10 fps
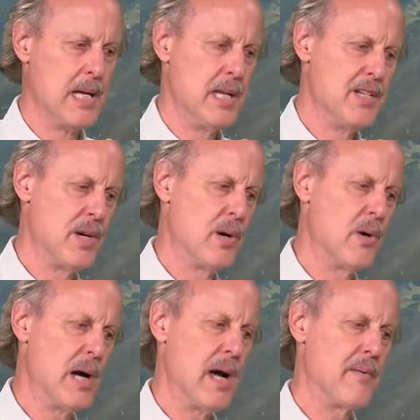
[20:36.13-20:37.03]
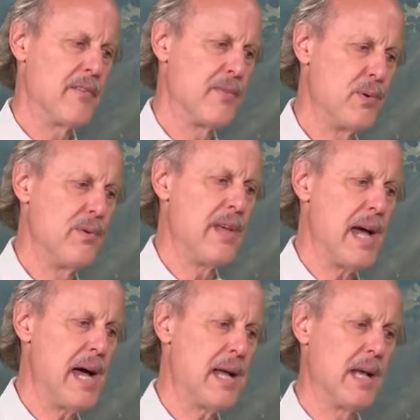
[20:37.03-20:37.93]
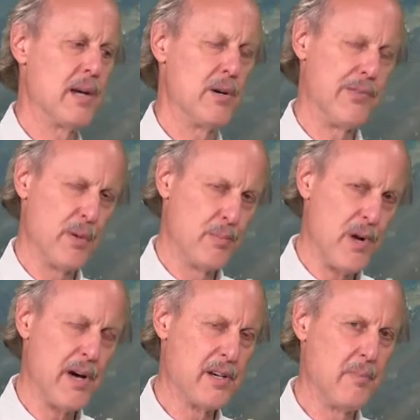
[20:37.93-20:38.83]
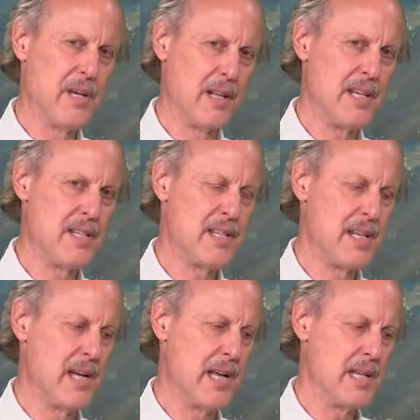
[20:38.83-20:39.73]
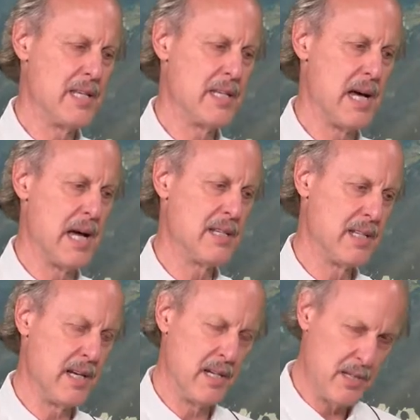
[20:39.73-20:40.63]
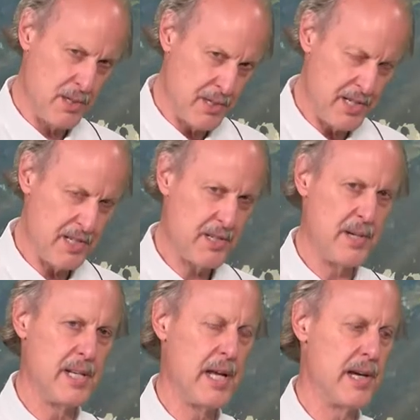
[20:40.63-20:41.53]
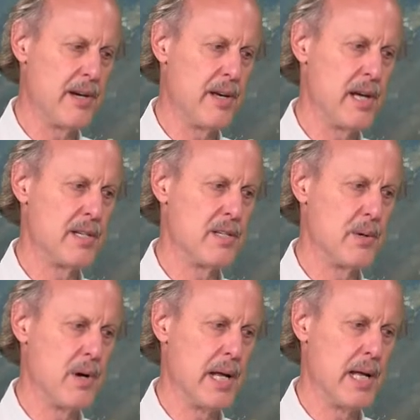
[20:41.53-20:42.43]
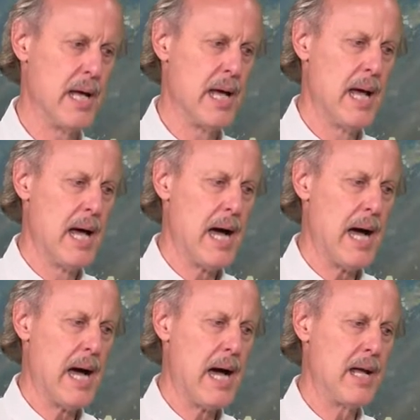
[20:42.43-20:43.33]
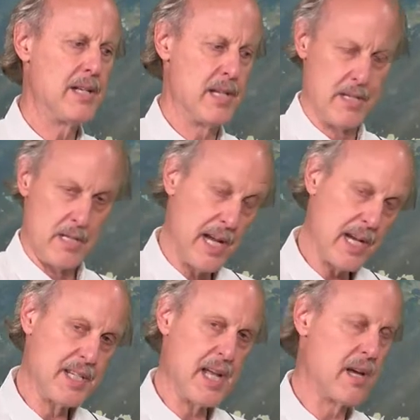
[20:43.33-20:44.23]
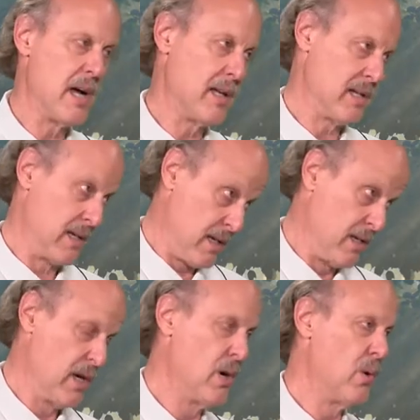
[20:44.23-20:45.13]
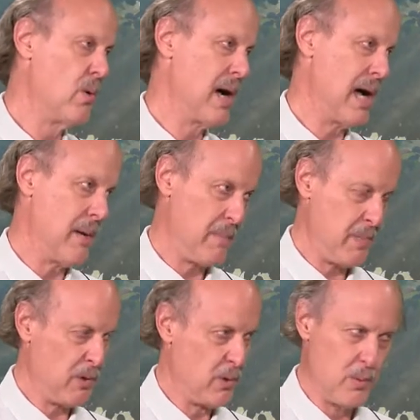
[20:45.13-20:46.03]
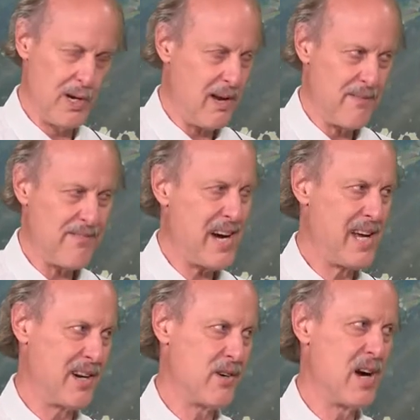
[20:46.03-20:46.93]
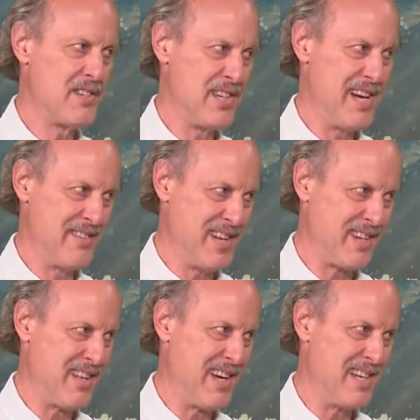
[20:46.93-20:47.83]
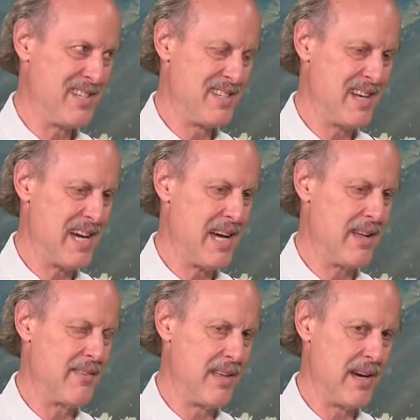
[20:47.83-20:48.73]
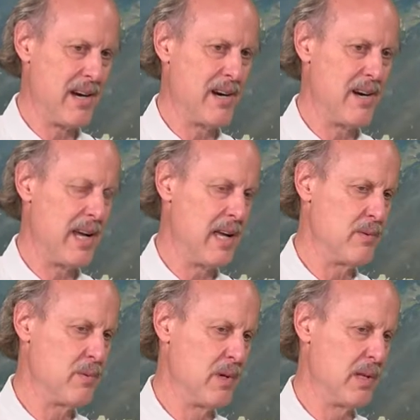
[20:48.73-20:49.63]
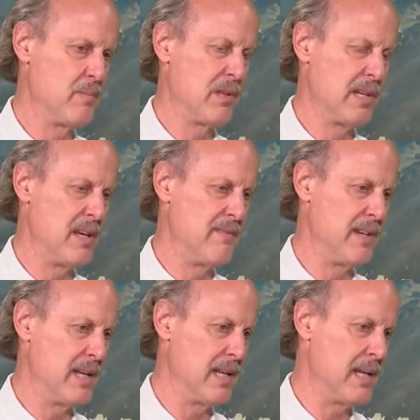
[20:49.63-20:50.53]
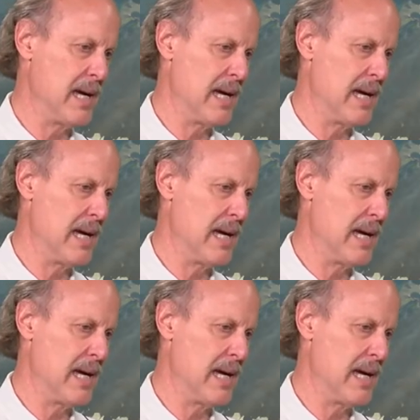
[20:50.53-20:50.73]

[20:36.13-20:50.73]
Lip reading: So through that, and also broader Middle East studies, studying Jewish history in the area and so on, I just, like I say, got to know people who were working fine across the ethnic lines there and really believed in